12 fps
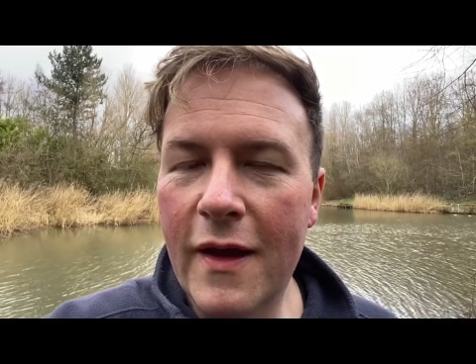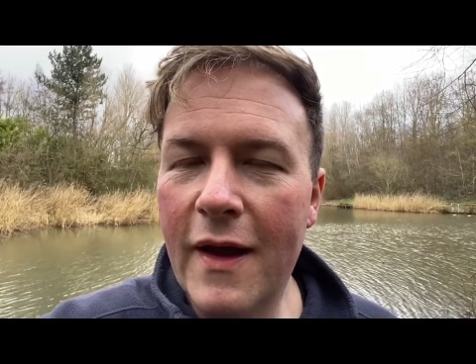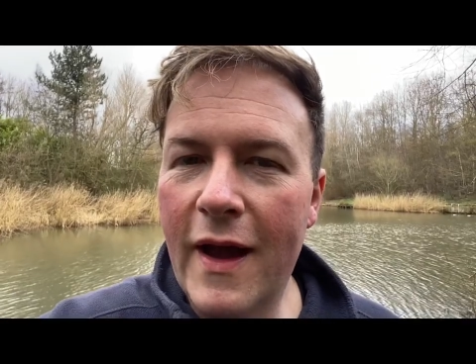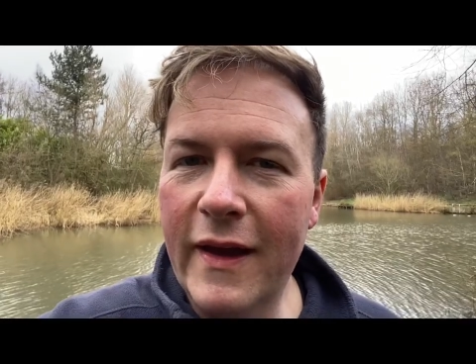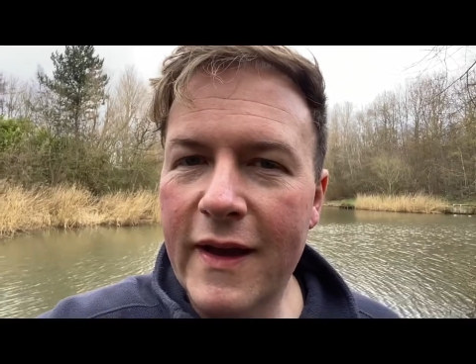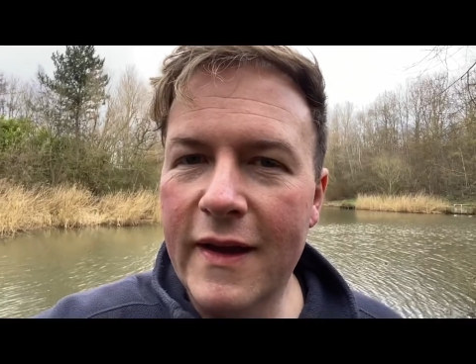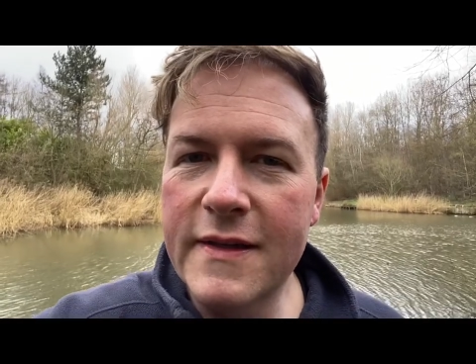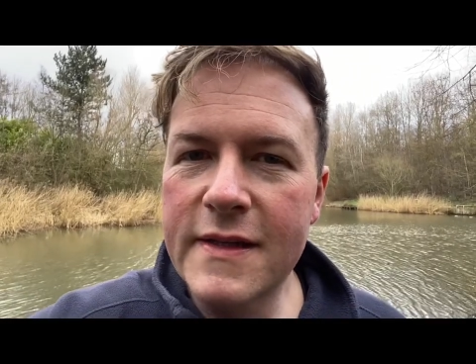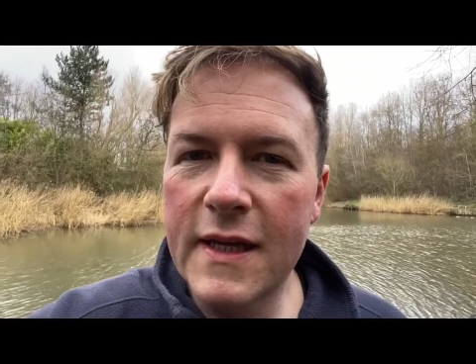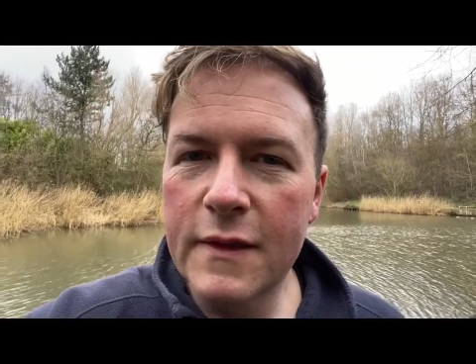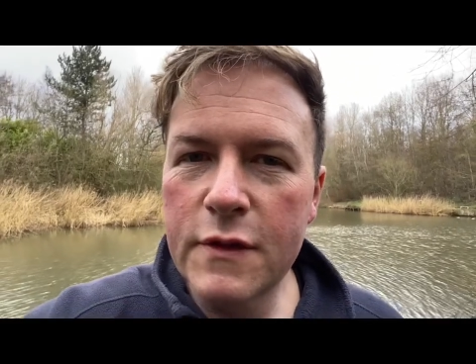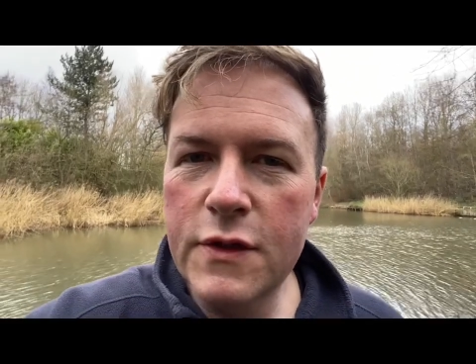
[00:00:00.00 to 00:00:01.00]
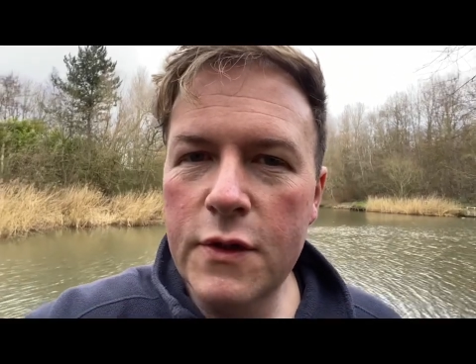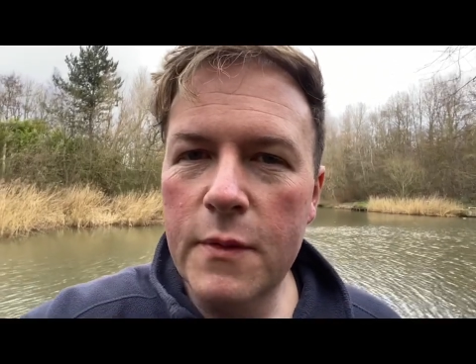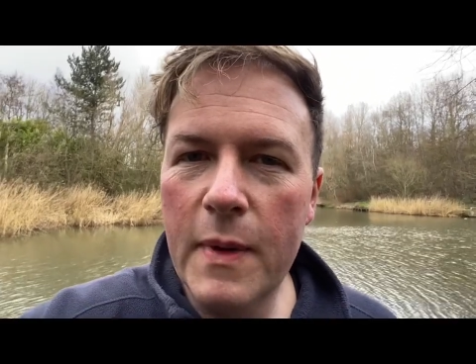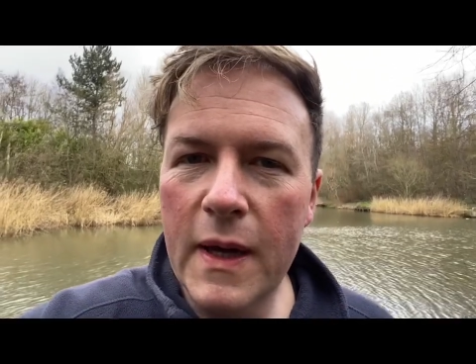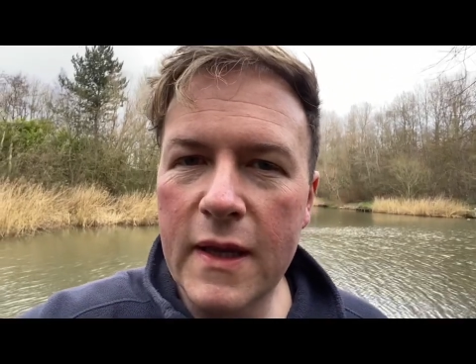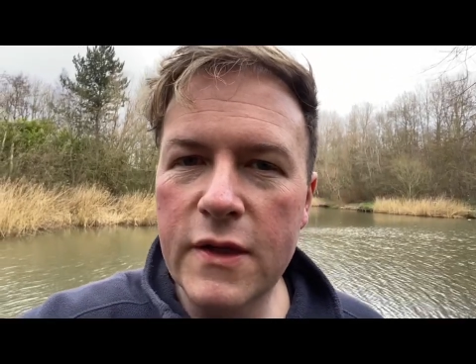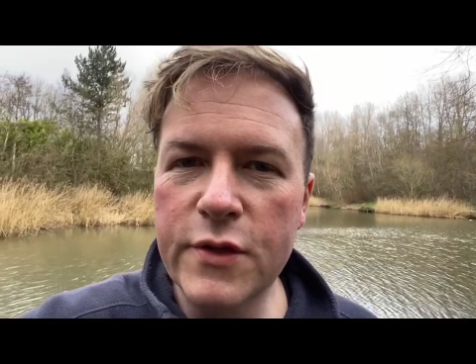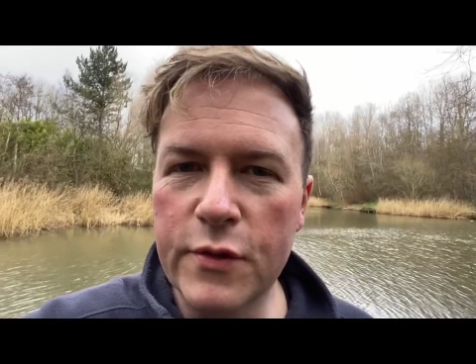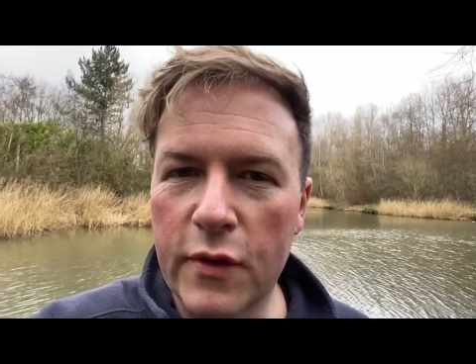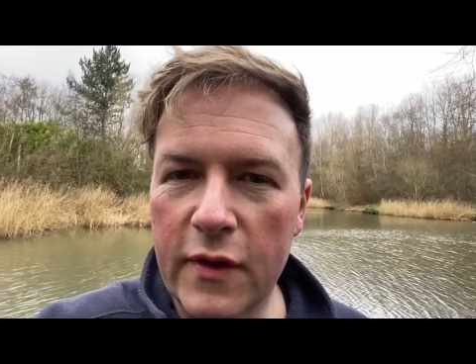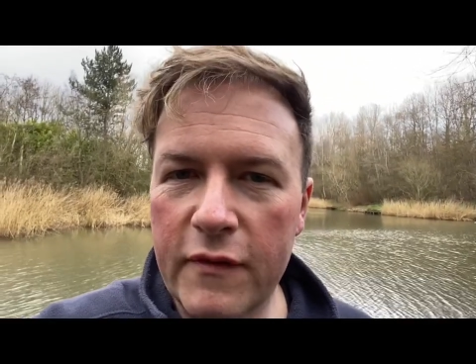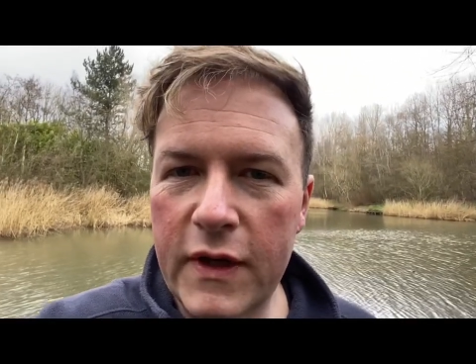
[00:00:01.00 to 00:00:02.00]
Hi guys, thanks for tuning back into
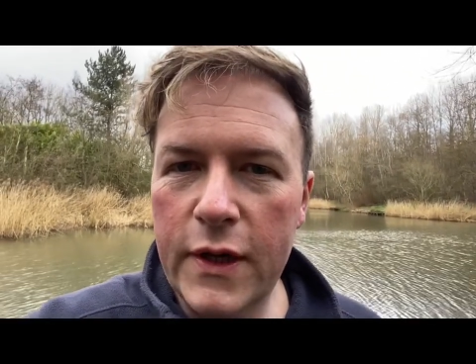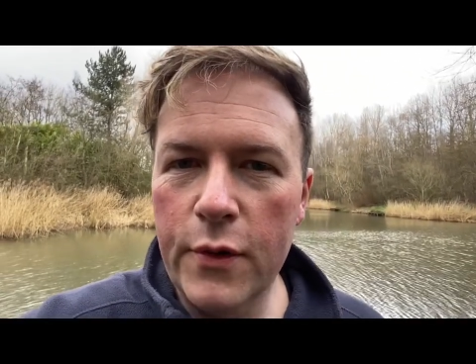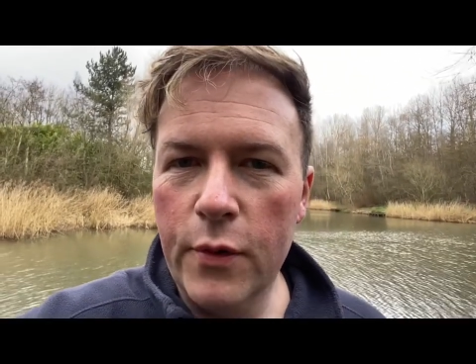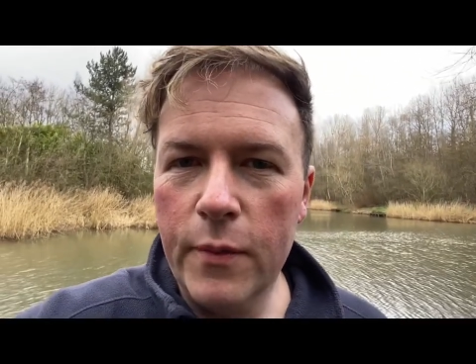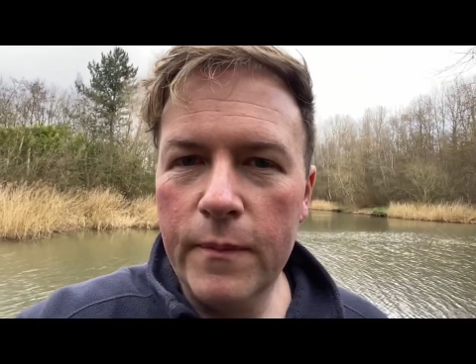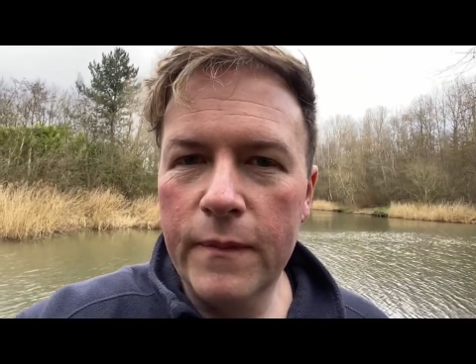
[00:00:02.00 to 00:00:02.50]
another video.